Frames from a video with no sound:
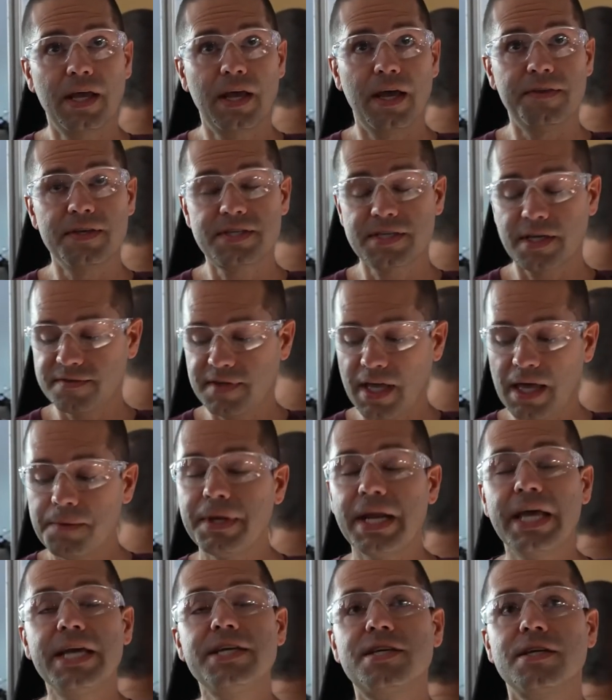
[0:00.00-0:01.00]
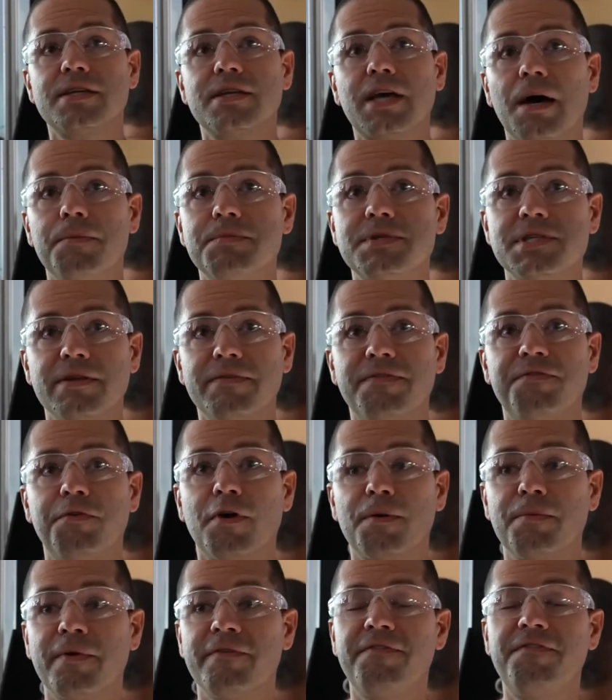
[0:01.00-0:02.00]
And this contamination comes in the
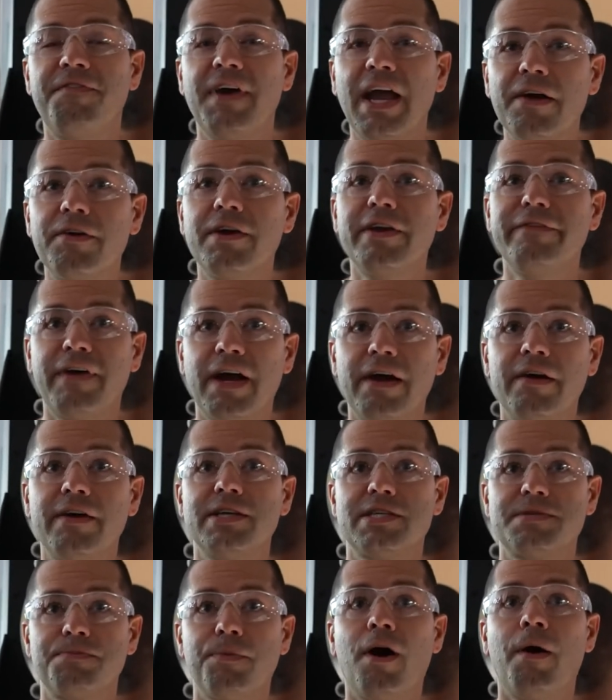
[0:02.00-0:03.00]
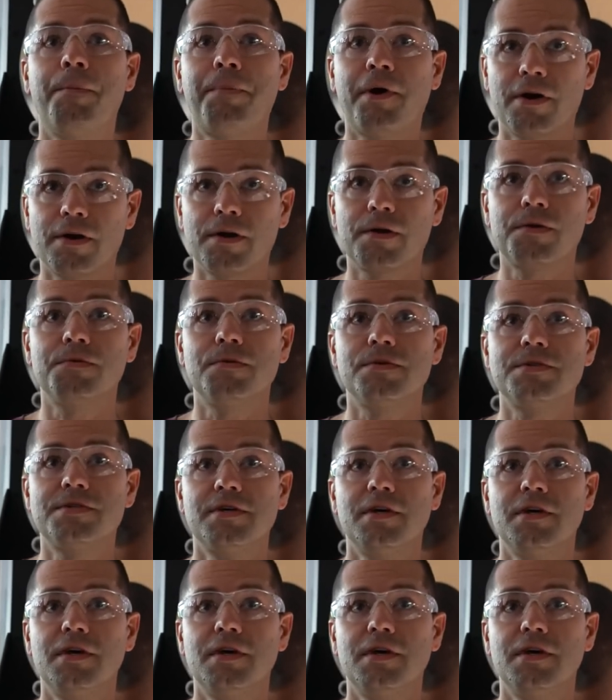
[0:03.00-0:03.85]
form of very, very small particles.